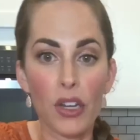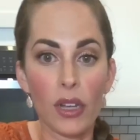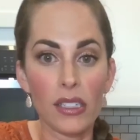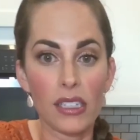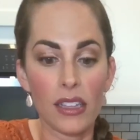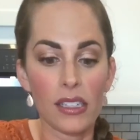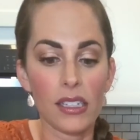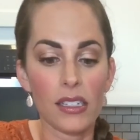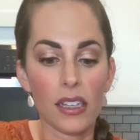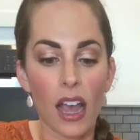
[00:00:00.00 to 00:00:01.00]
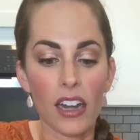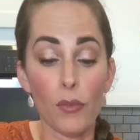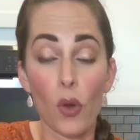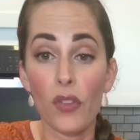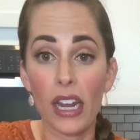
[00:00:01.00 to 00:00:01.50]
but you can see this is the kind
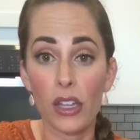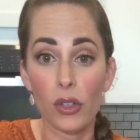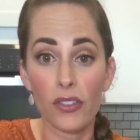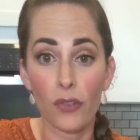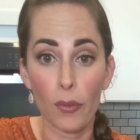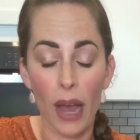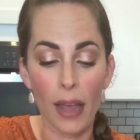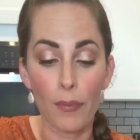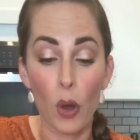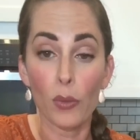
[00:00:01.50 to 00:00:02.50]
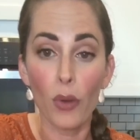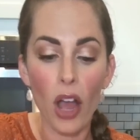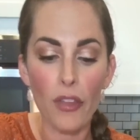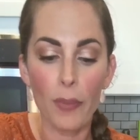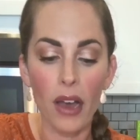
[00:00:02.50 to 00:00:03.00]
of mold that I use for my bone
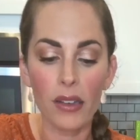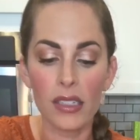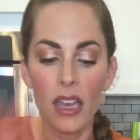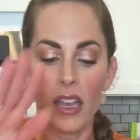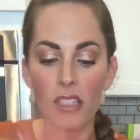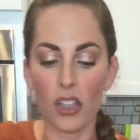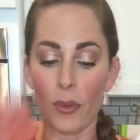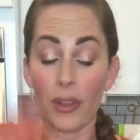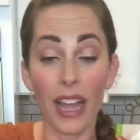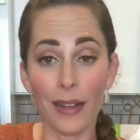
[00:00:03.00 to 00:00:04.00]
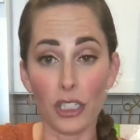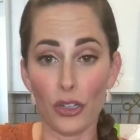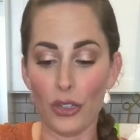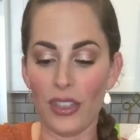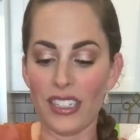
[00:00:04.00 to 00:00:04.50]
broth pucks. So I'm glad I
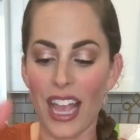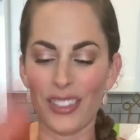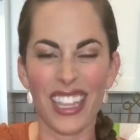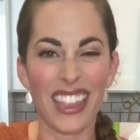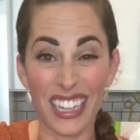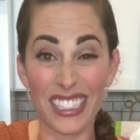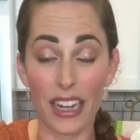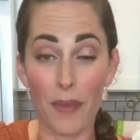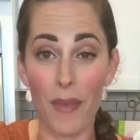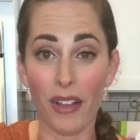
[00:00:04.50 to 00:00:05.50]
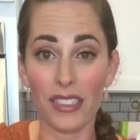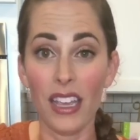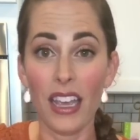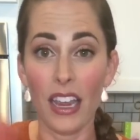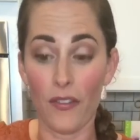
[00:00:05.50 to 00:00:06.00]
showed you this now because I think it's gonna
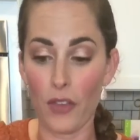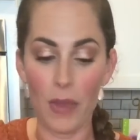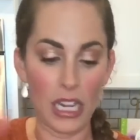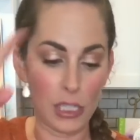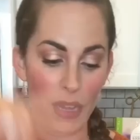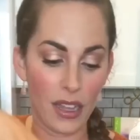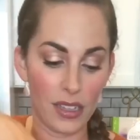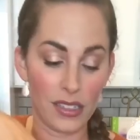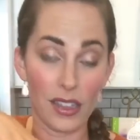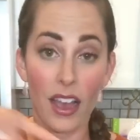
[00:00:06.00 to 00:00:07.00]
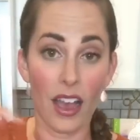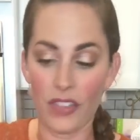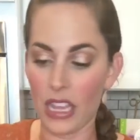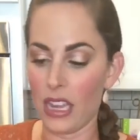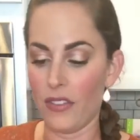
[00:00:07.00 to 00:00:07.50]
melt in a few minutes because uh,
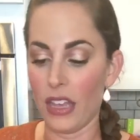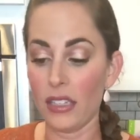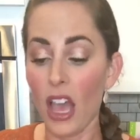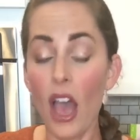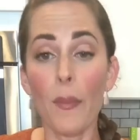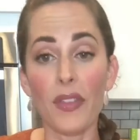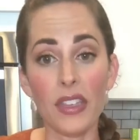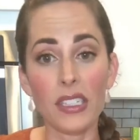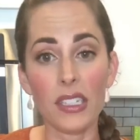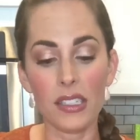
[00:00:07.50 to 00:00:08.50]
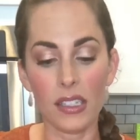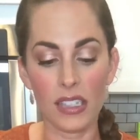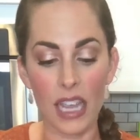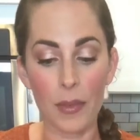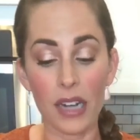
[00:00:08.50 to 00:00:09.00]
of the heat of this. But this is the
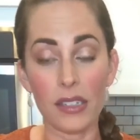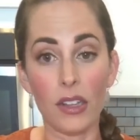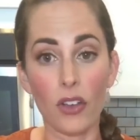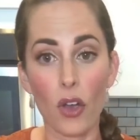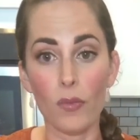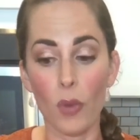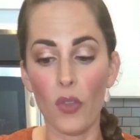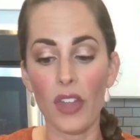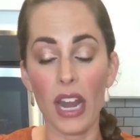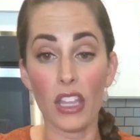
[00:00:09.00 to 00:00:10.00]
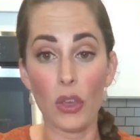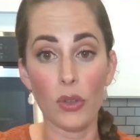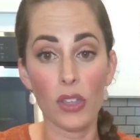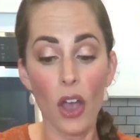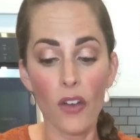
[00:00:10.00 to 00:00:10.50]
same kind of silicone mold that I
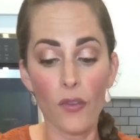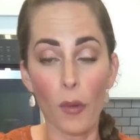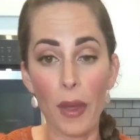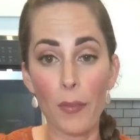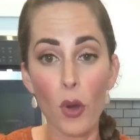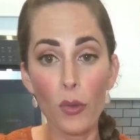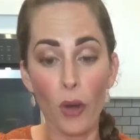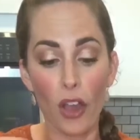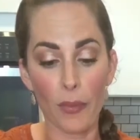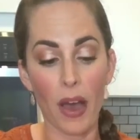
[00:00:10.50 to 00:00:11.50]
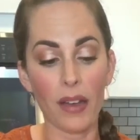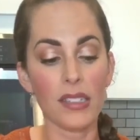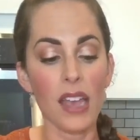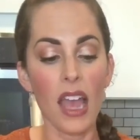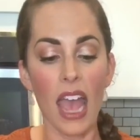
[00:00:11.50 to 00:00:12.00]
use for my bone broth
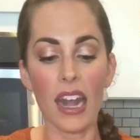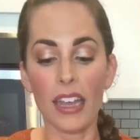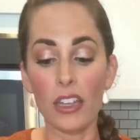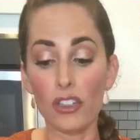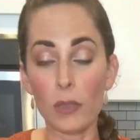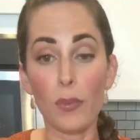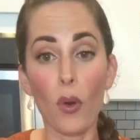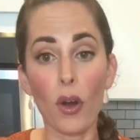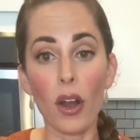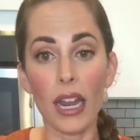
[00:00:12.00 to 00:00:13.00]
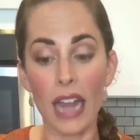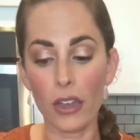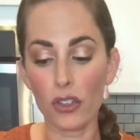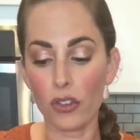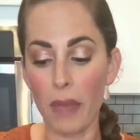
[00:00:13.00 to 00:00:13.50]
pucks. And I can just pour an
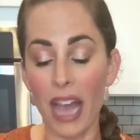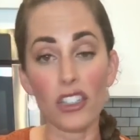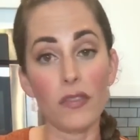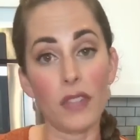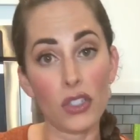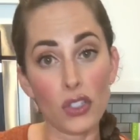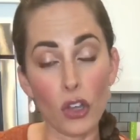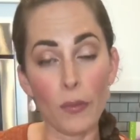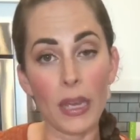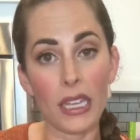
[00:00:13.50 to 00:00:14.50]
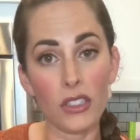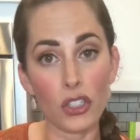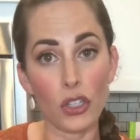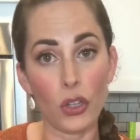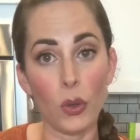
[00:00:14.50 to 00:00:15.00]
extra batch of this soup
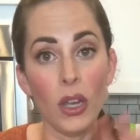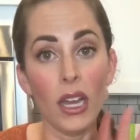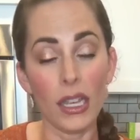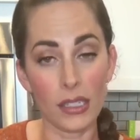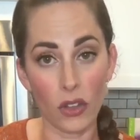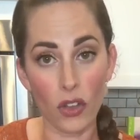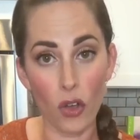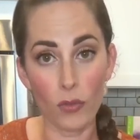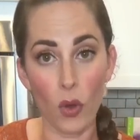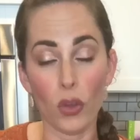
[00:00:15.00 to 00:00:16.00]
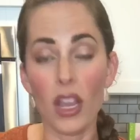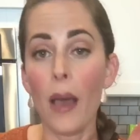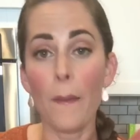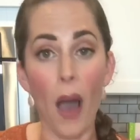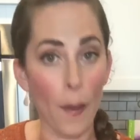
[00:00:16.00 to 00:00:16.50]
into a silicone mold,
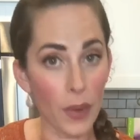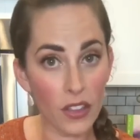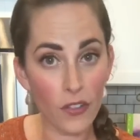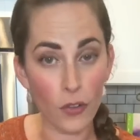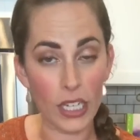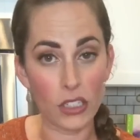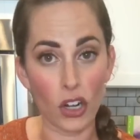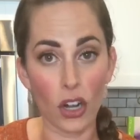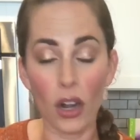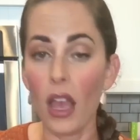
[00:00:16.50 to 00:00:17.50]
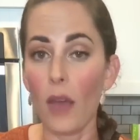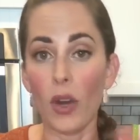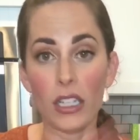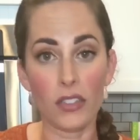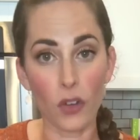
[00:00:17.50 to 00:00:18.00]
pop it in the freezer.
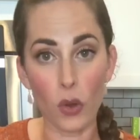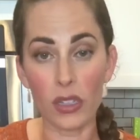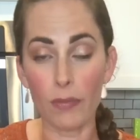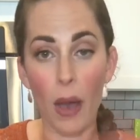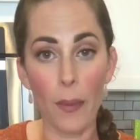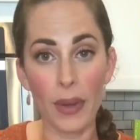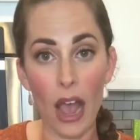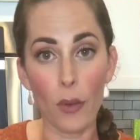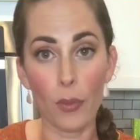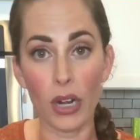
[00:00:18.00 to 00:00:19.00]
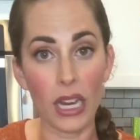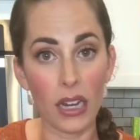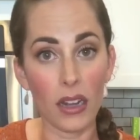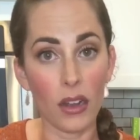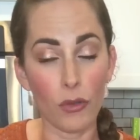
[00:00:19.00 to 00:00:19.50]
When it's frozen, pop it out and put it
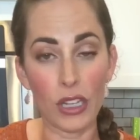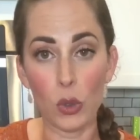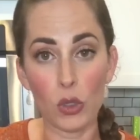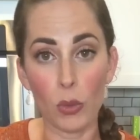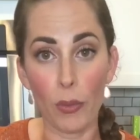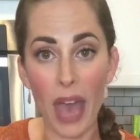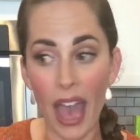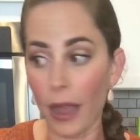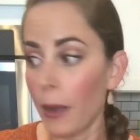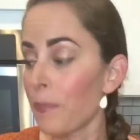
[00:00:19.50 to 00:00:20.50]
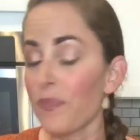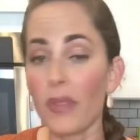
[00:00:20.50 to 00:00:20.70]
in in a reusable bag.